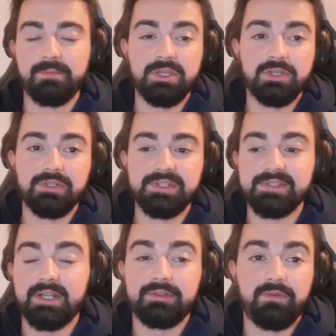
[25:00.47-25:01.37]
because it's
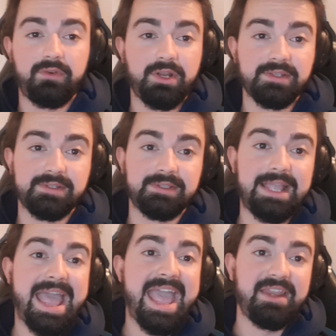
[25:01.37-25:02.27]
not referenced
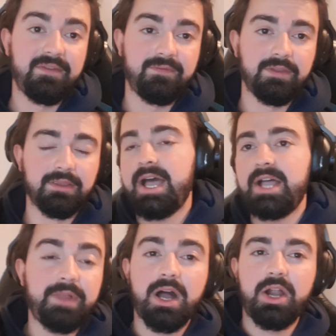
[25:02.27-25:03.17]
anything.
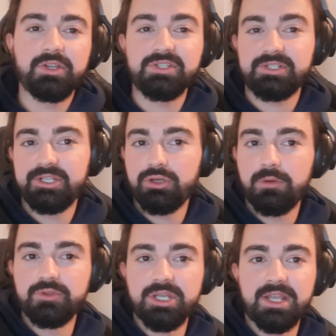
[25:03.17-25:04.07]
And are the string
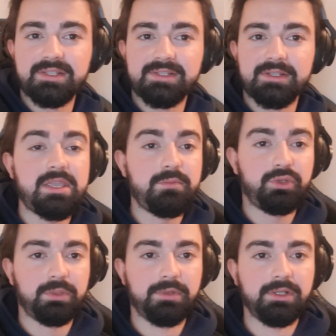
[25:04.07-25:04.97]
objects
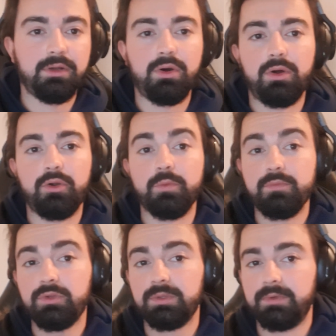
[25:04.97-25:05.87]
immutable or
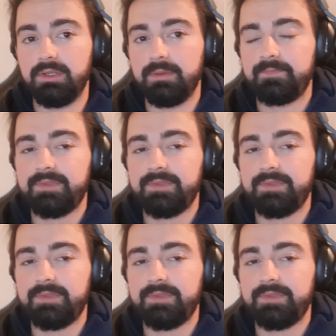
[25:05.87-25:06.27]
mutable?